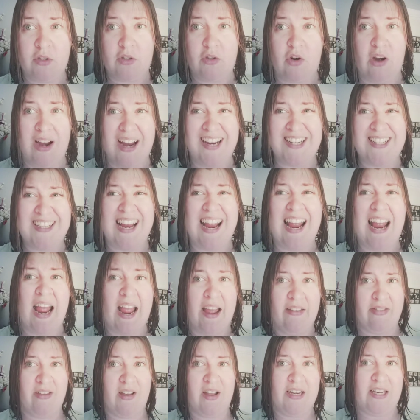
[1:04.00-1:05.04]
to trash
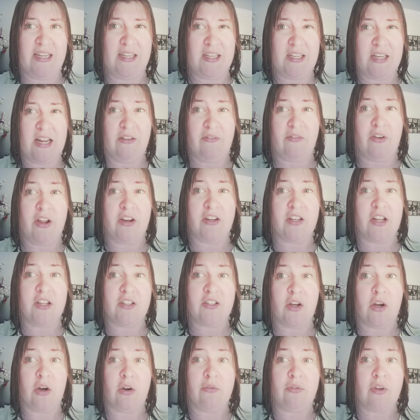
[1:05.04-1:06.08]
and that I need to take
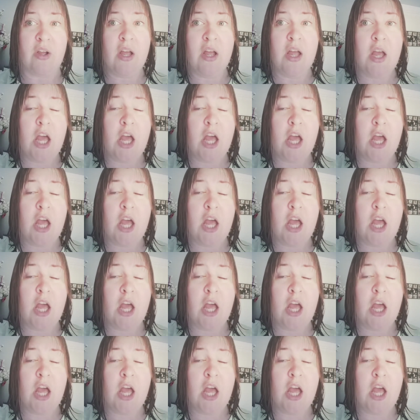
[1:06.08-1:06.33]
photos of,